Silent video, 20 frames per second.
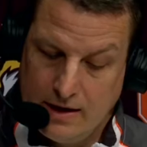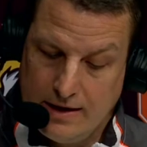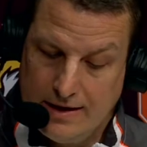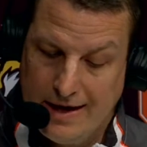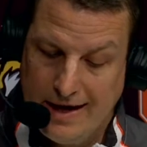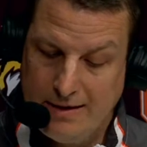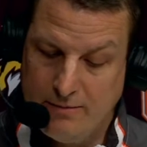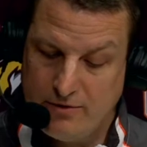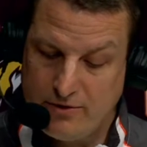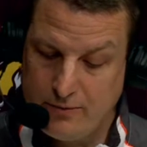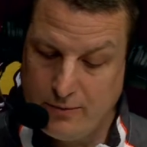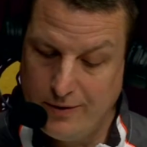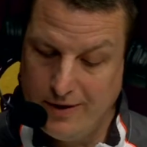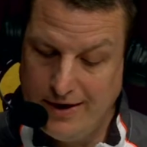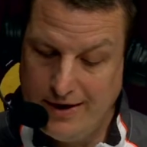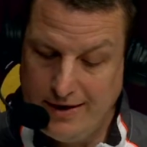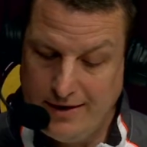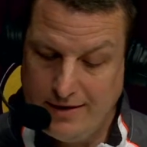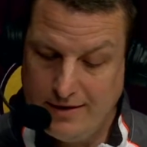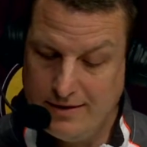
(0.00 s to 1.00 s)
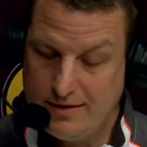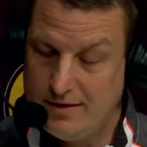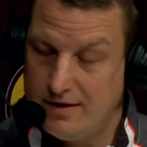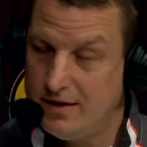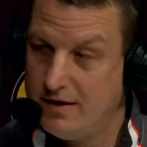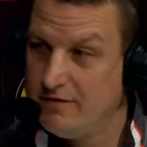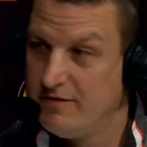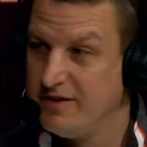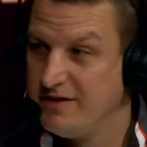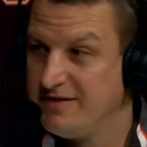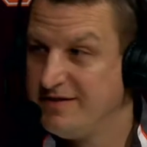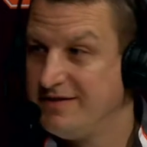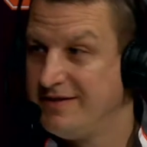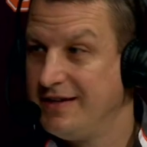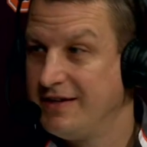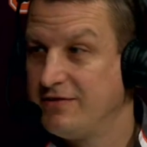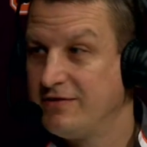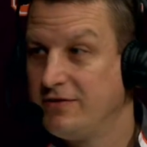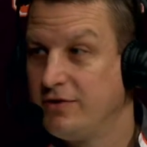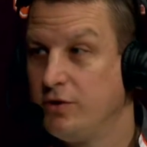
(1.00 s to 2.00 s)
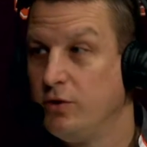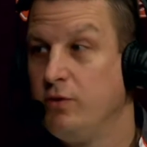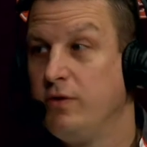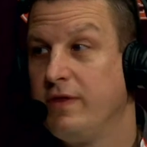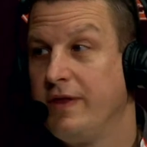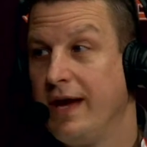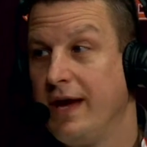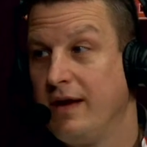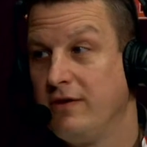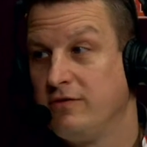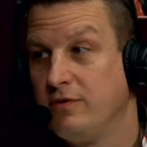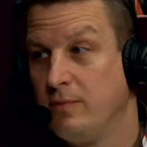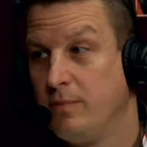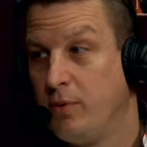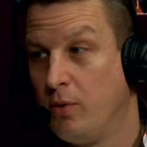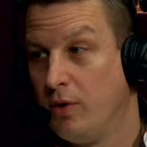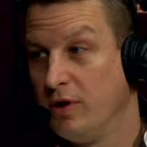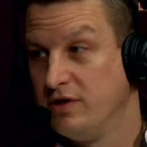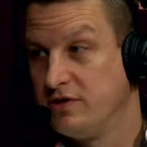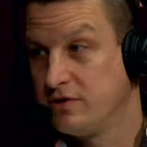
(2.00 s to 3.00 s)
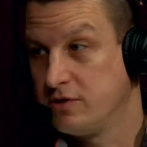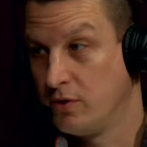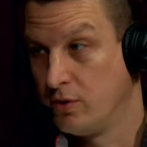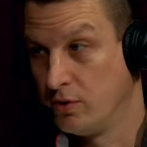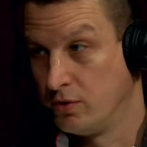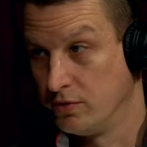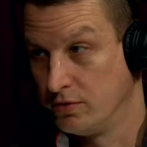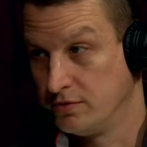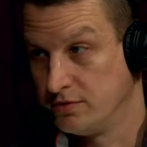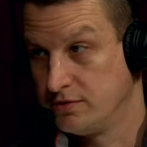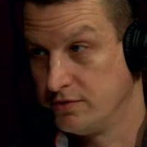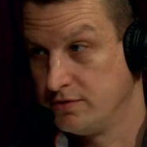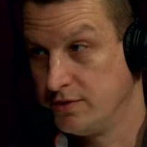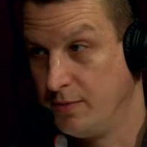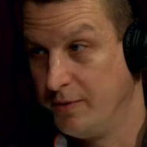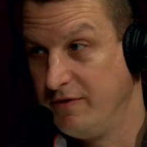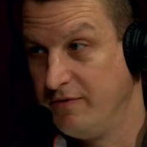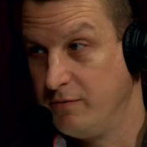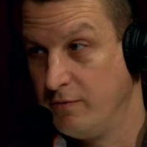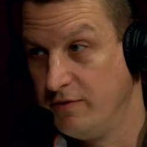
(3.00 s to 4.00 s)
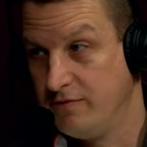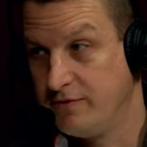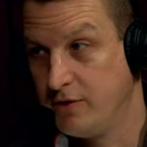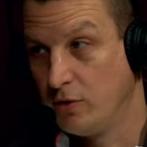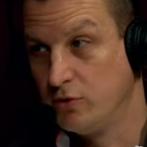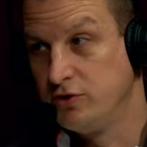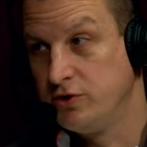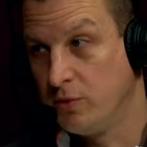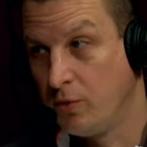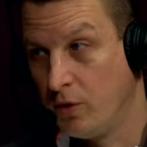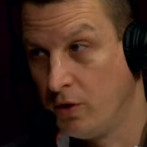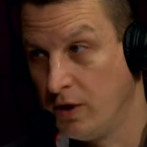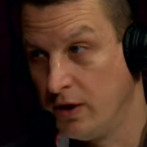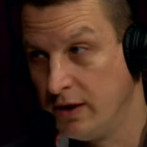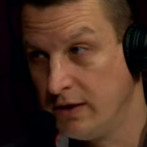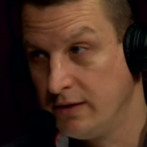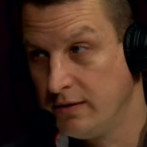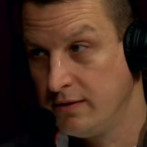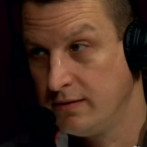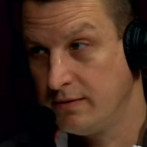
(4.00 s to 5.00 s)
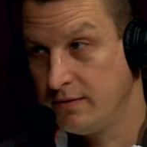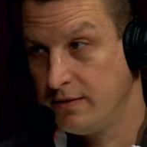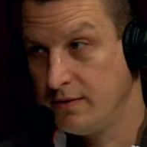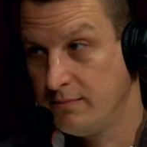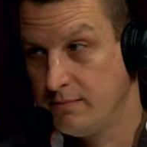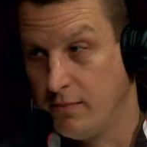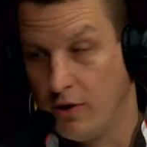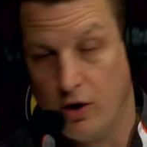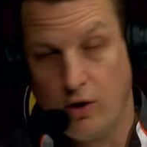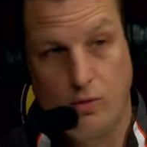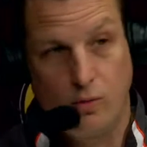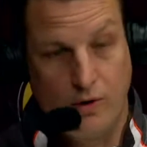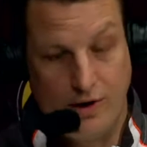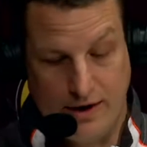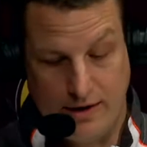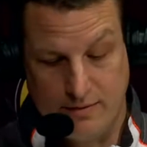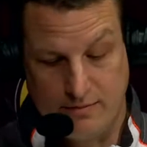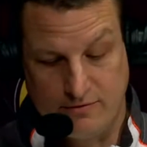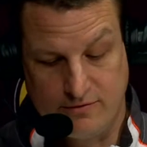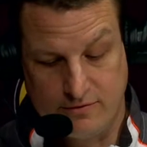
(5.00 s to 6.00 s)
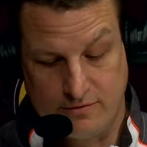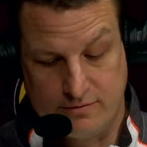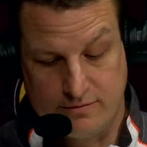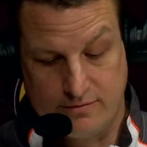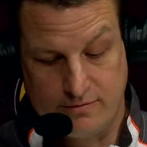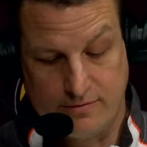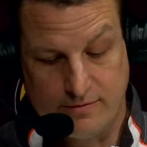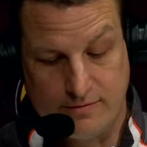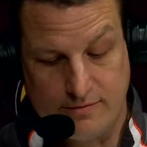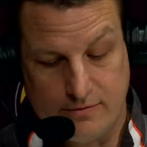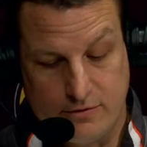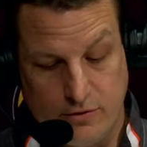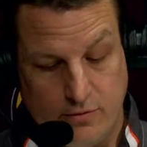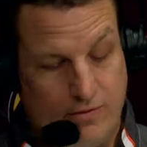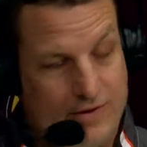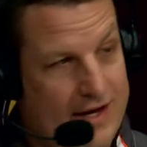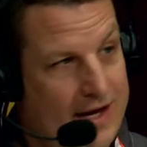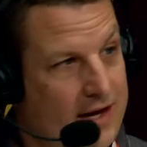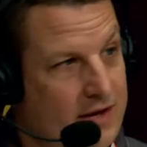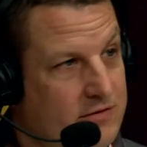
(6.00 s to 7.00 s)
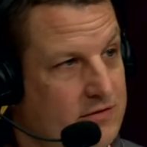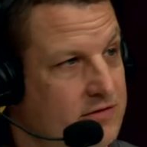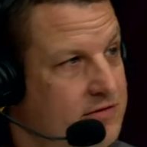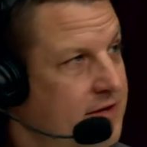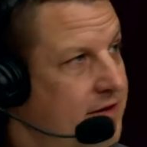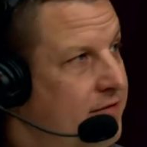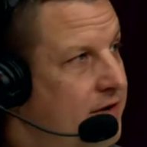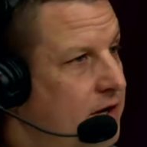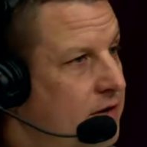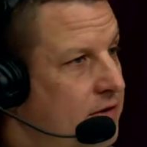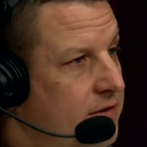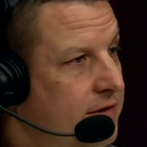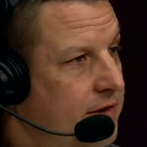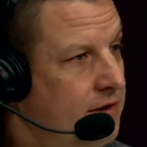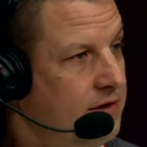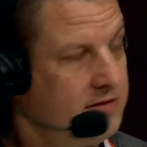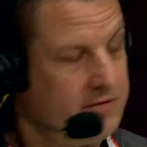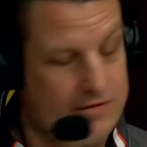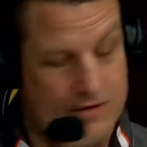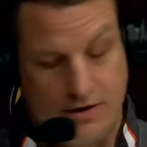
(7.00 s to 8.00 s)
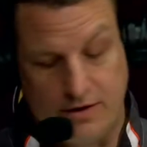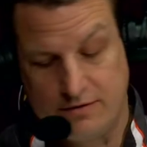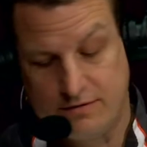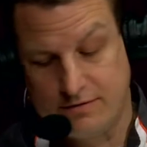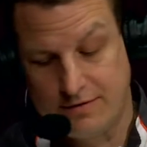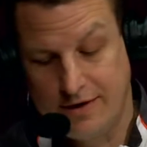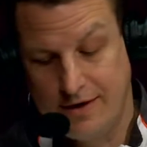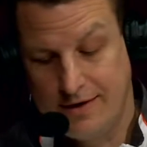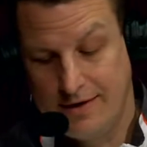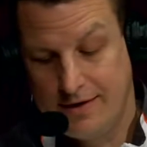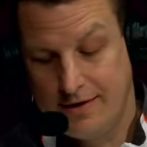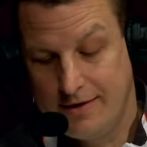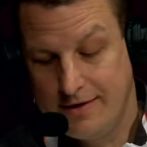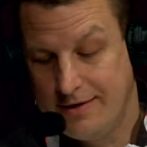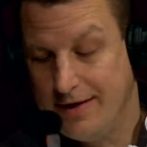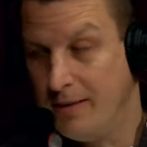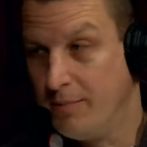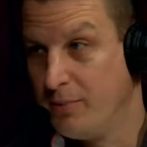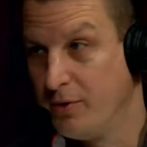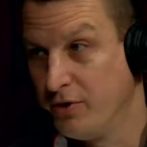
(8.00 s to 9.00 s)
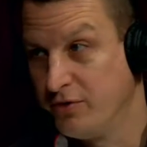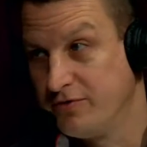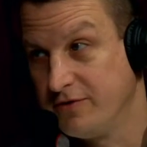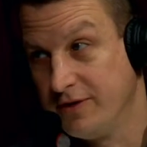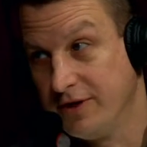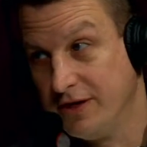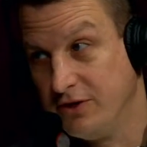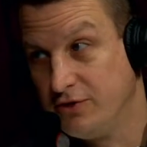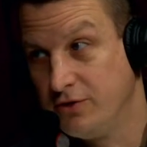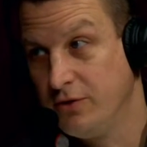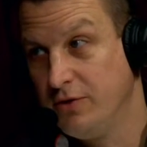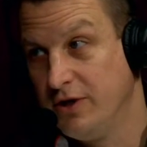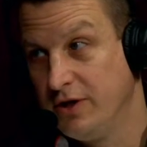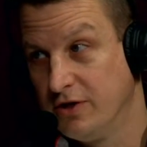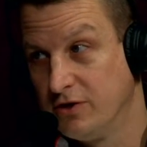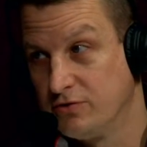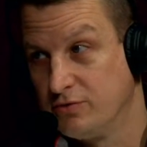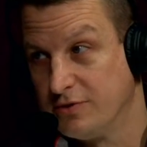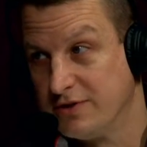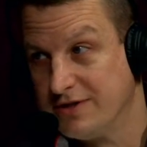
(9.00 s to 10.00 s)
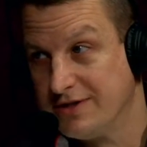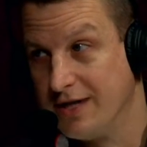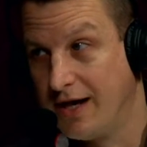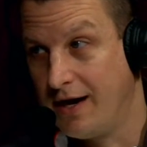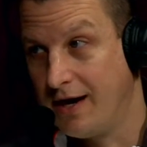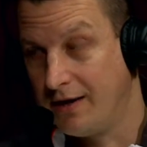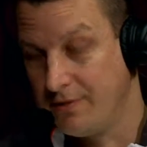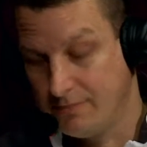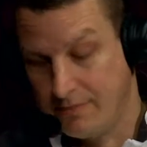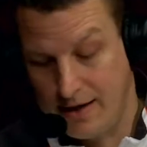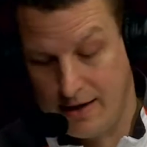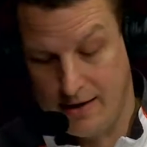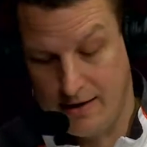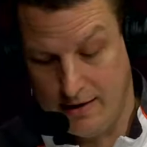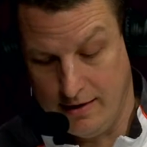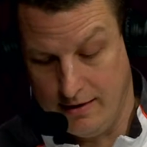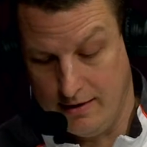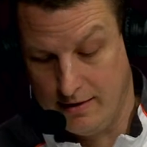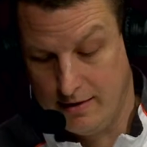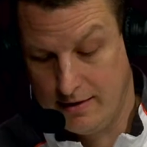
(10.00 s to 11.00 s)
Name three of the six 2,000 point scores. So yes. we, have told you one. Yes. Bart Williams, 2,736. Right. That person in two years was Todd May,